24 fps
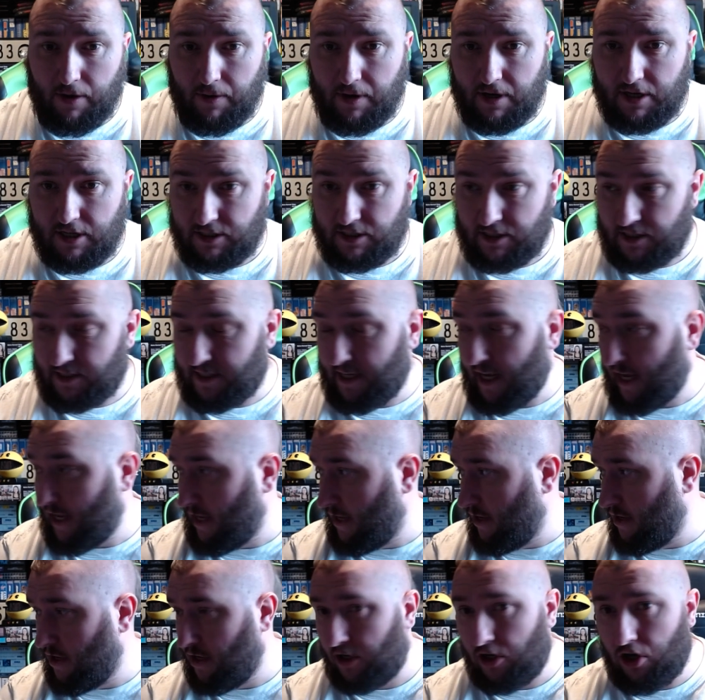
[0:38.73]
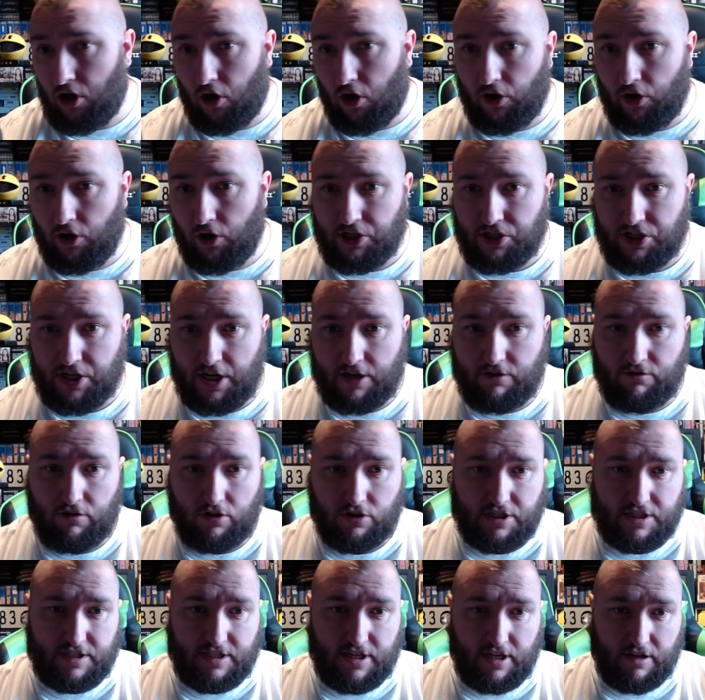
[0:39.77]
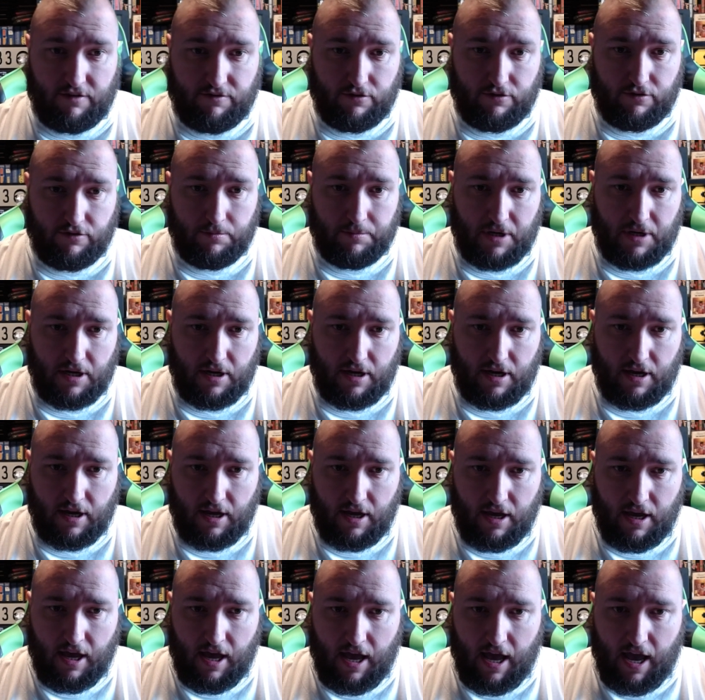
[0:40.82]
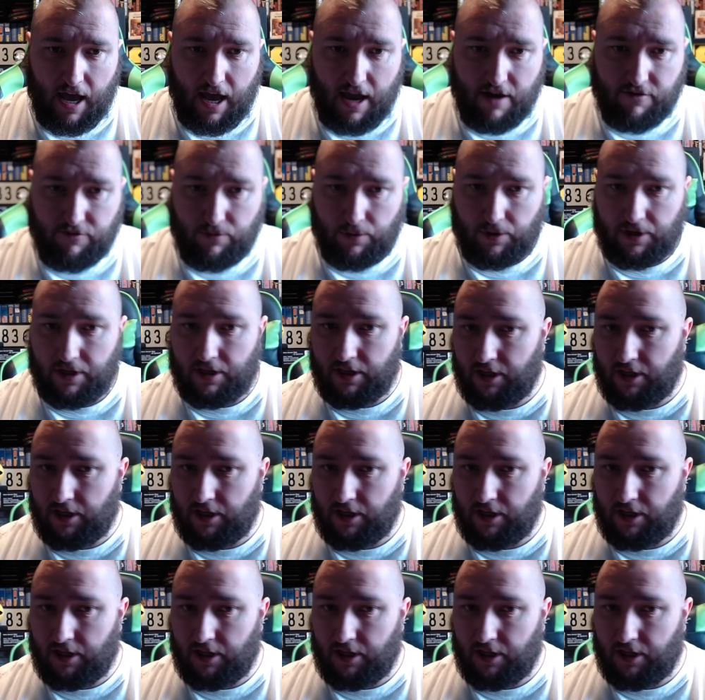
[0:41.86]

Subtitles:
as I say, kind generosity from everyone in the